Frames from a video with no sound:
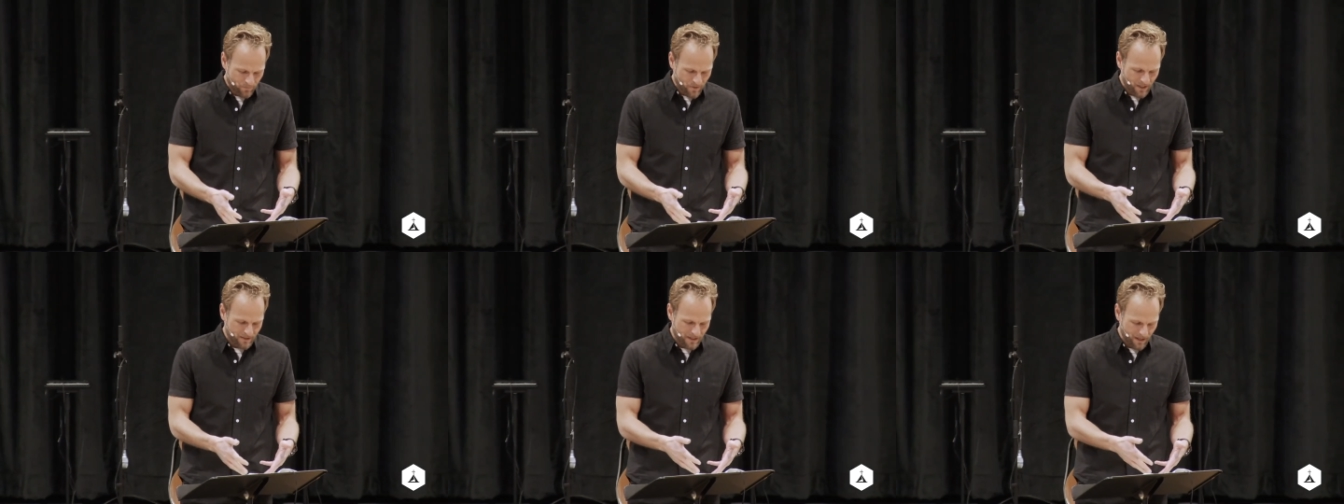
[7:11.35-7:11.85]

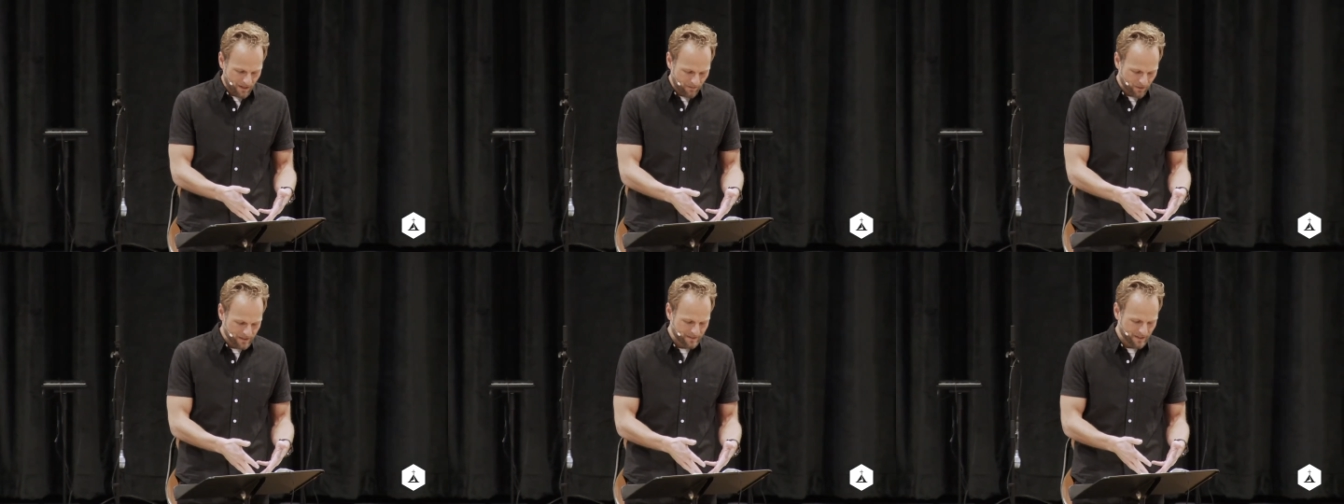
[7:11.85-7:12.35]
is that at
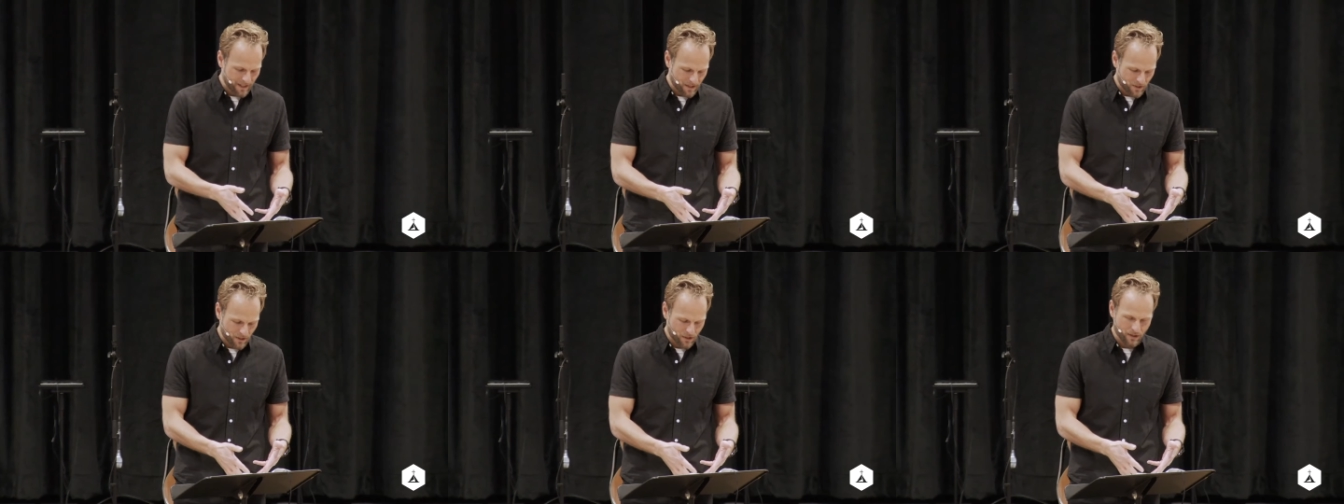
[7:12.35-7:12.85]
every stage
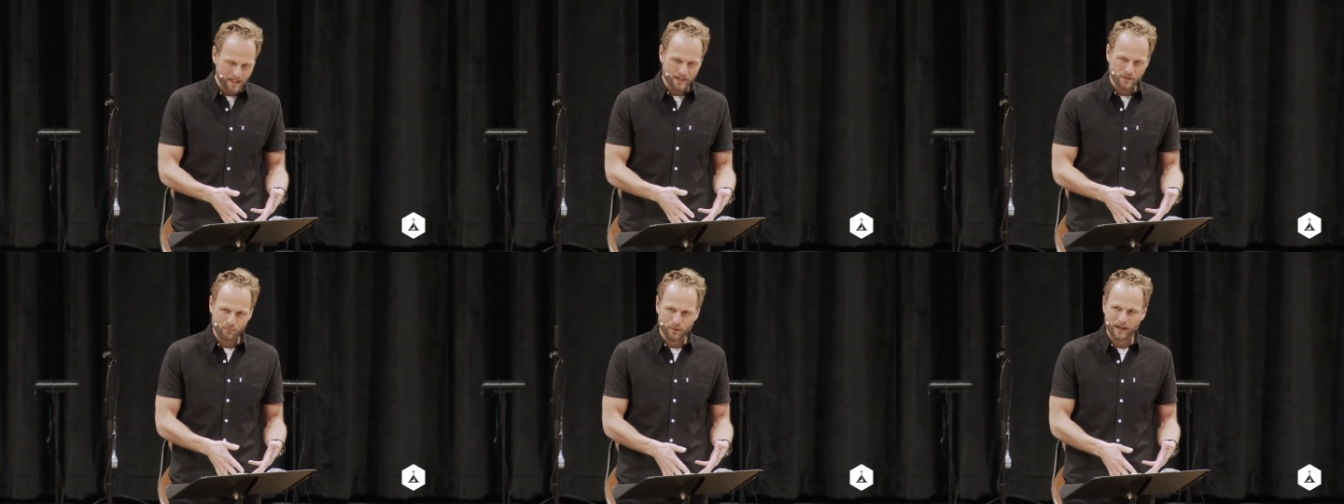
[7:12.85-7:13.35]
in the
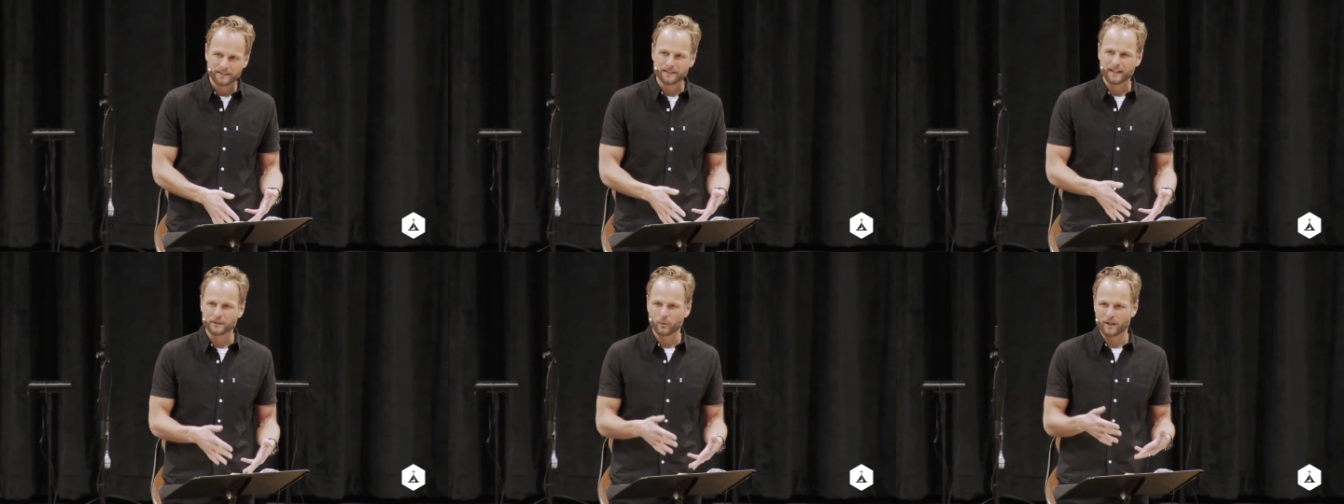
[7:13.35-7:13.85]
creation
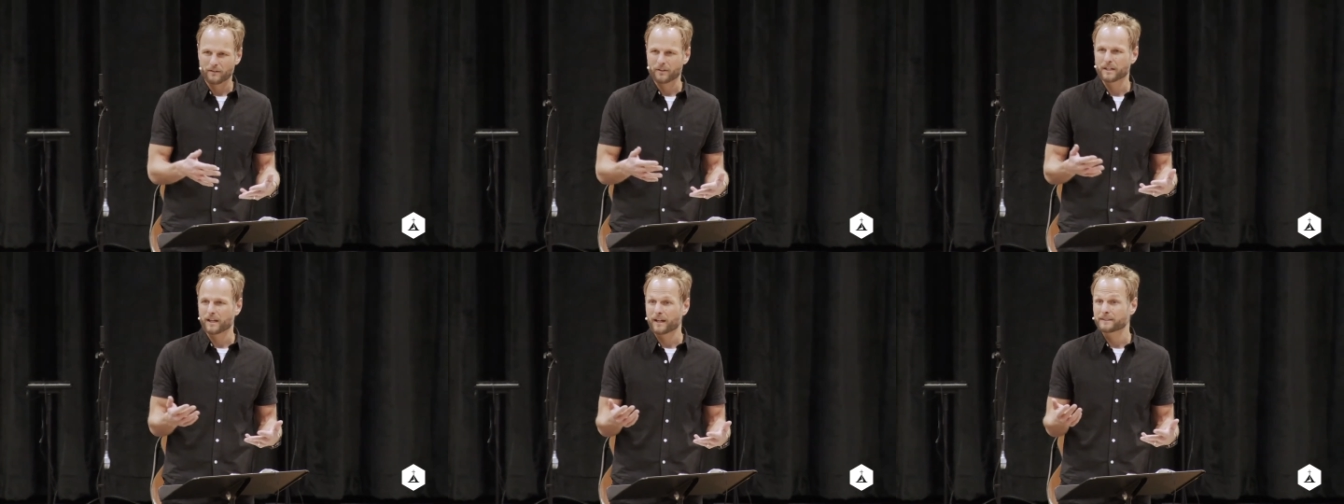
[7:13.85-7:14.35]
process, whatever
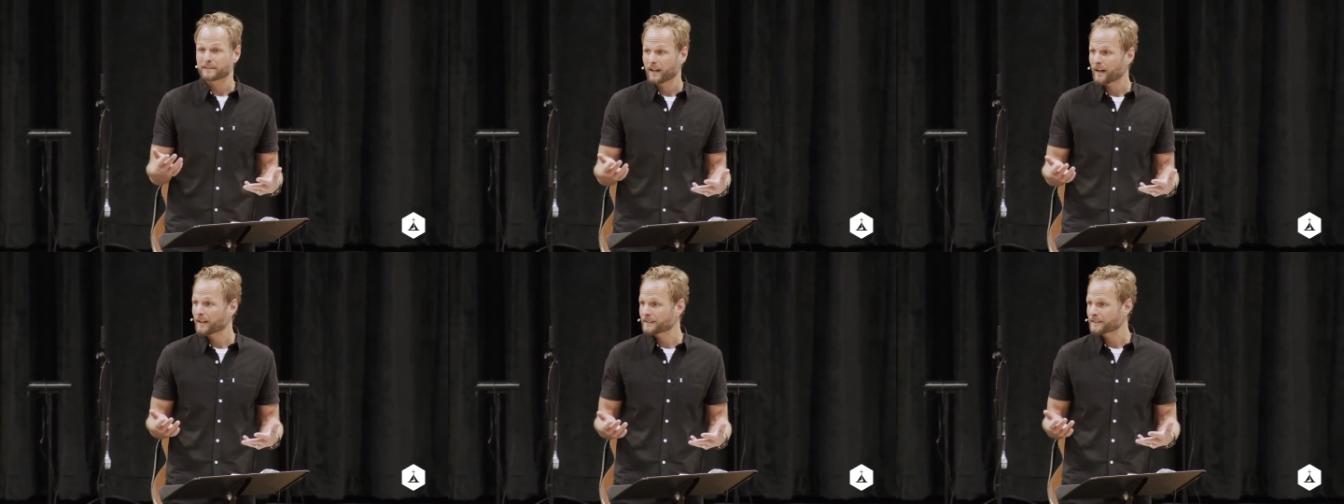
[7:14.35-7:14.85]
God
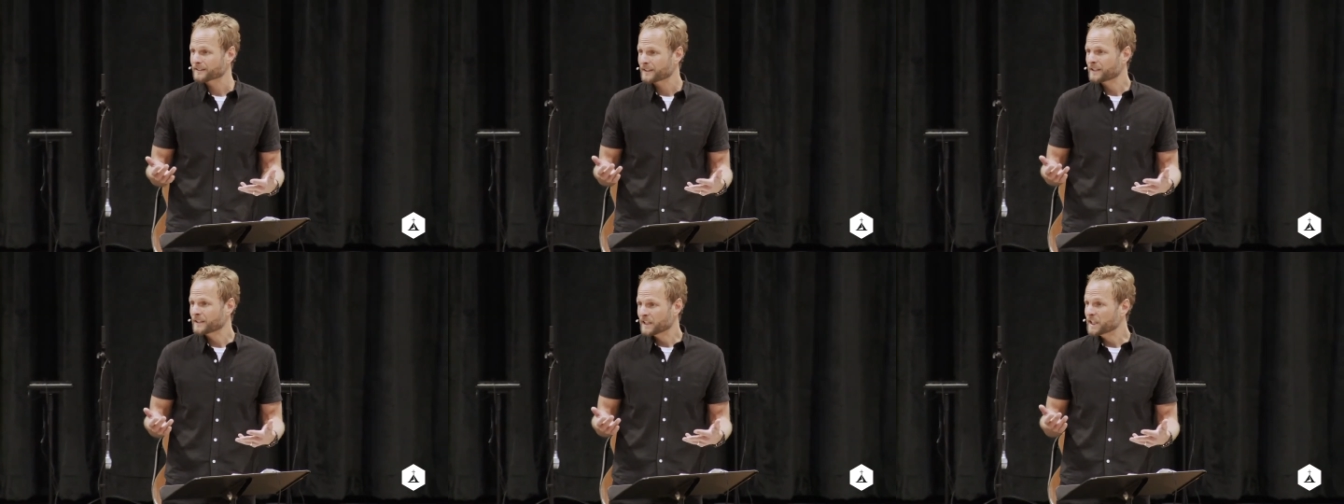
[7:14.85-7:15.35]
does,
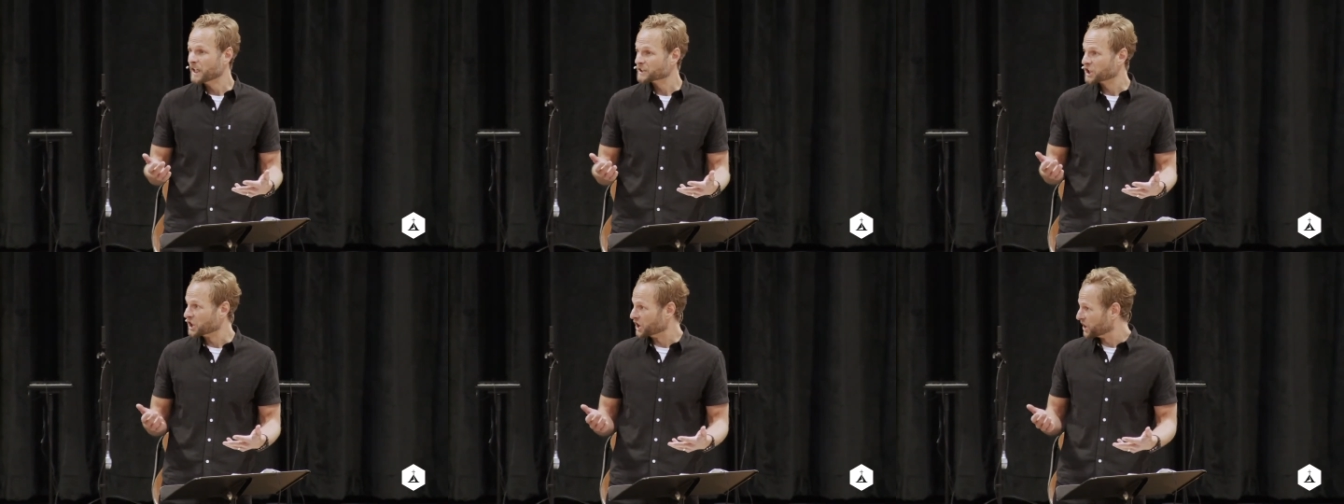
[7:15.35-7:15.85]
he does
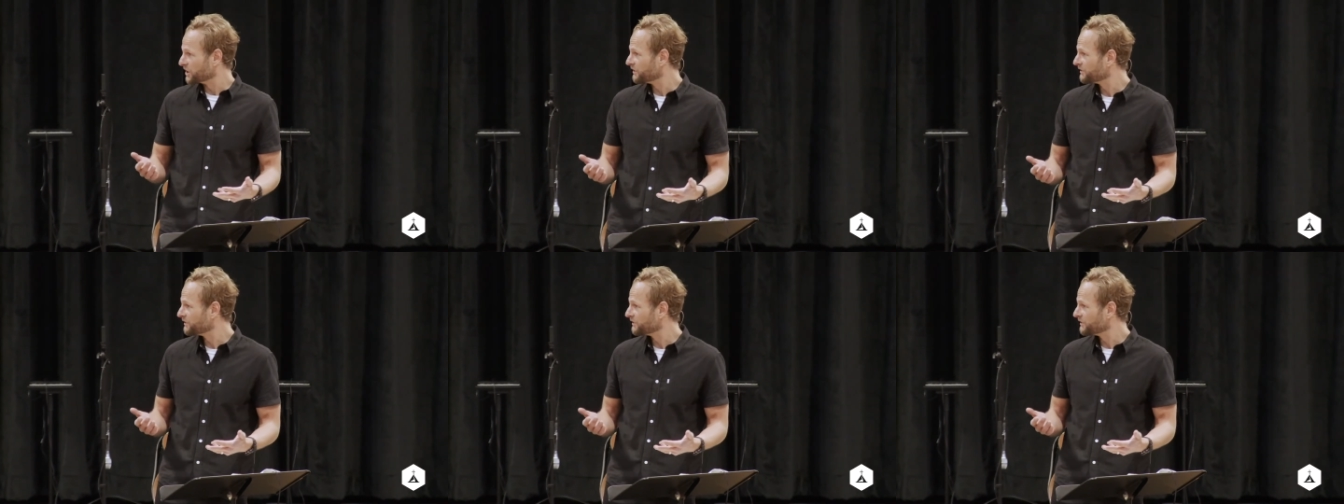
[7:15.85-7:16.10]
good.